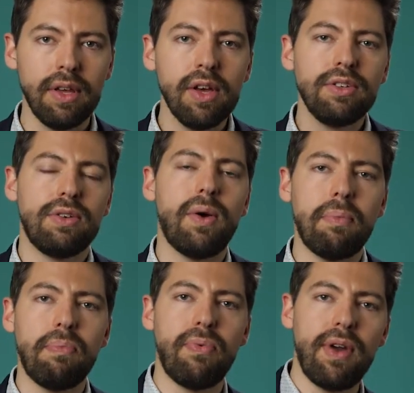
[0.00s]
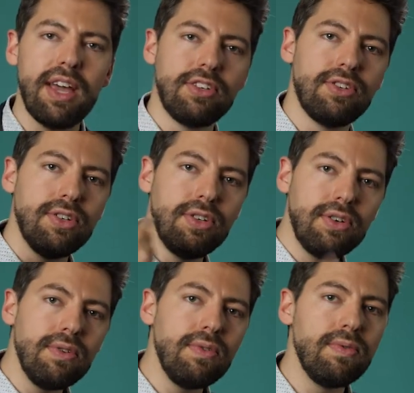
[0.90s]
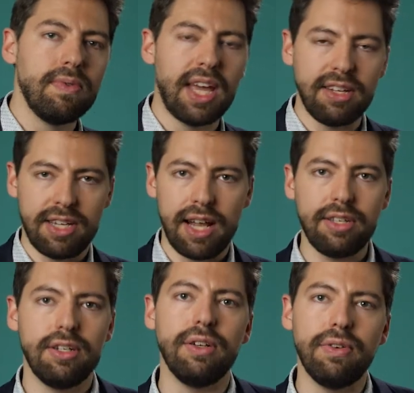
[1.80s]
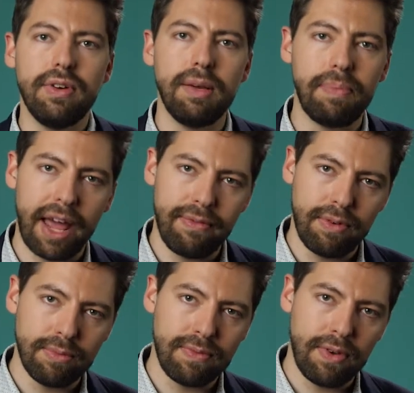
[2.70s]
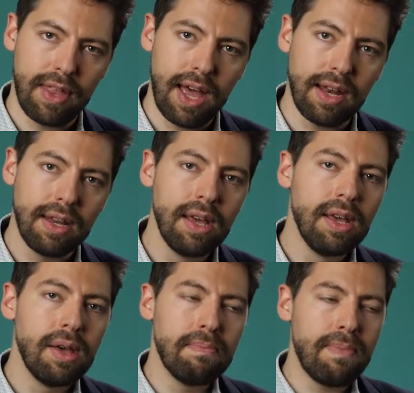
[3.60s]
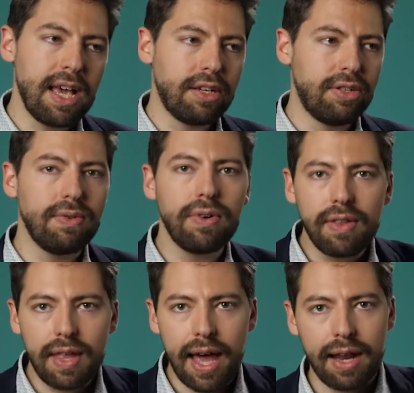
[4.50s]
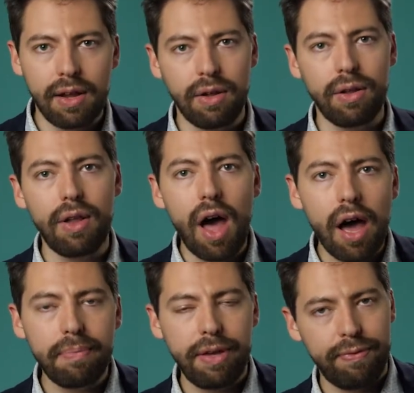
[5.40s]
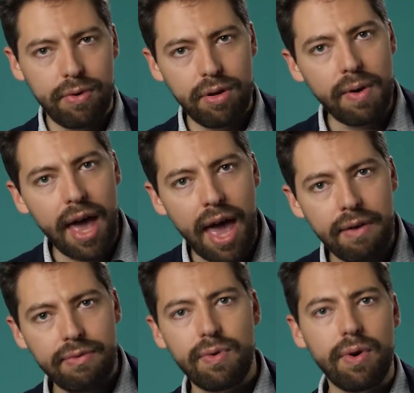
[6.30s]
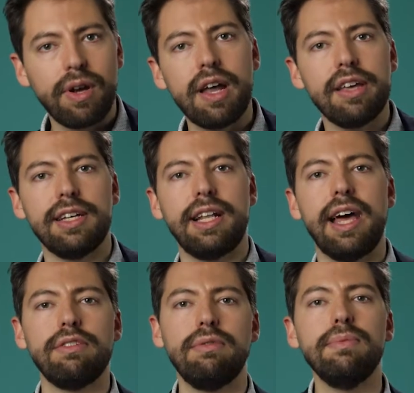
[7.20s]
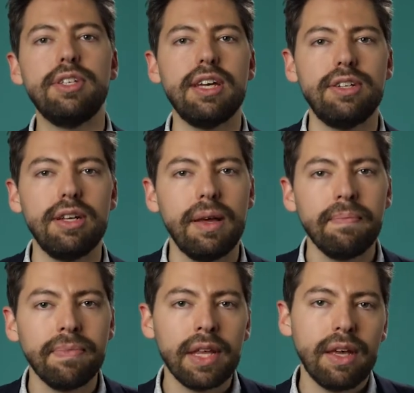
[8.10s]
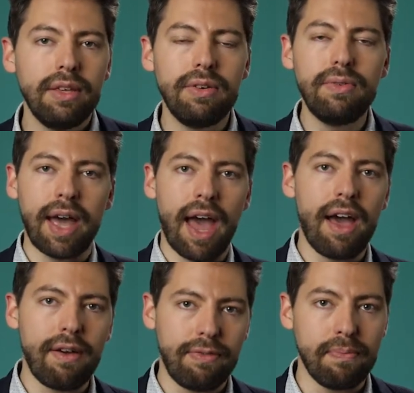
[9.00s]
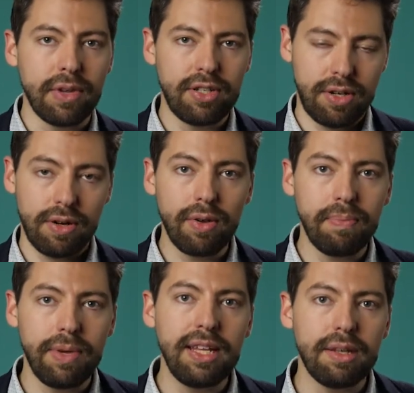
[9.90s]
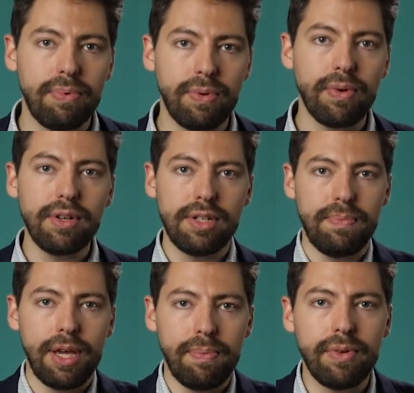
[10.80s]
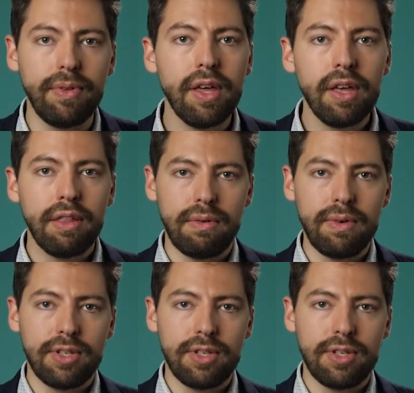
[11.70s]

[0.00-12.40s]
So embrace new intelligent learning platforms for that. Make sure that long before you ever organize a classroom session, you have material being deployed to people through a